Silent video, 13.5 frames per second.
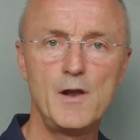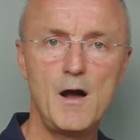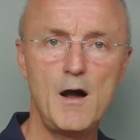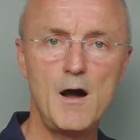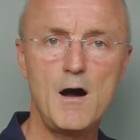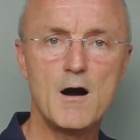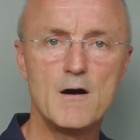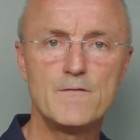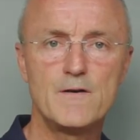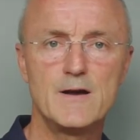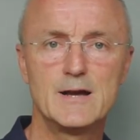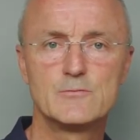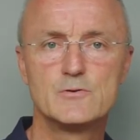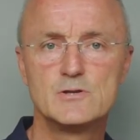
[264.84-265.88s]
than half
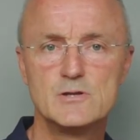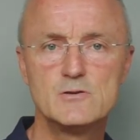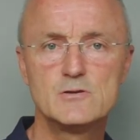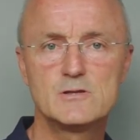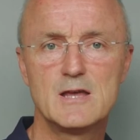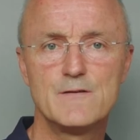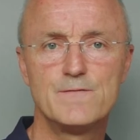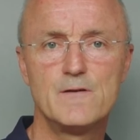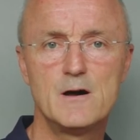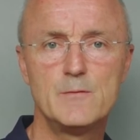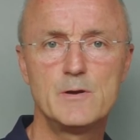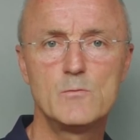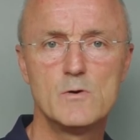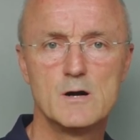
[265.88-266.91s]
had reduced their
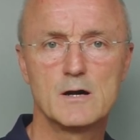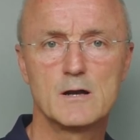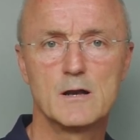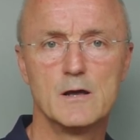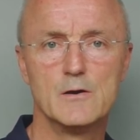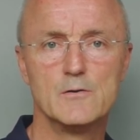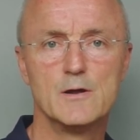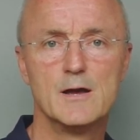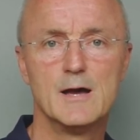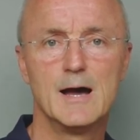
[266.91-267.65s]
farming workload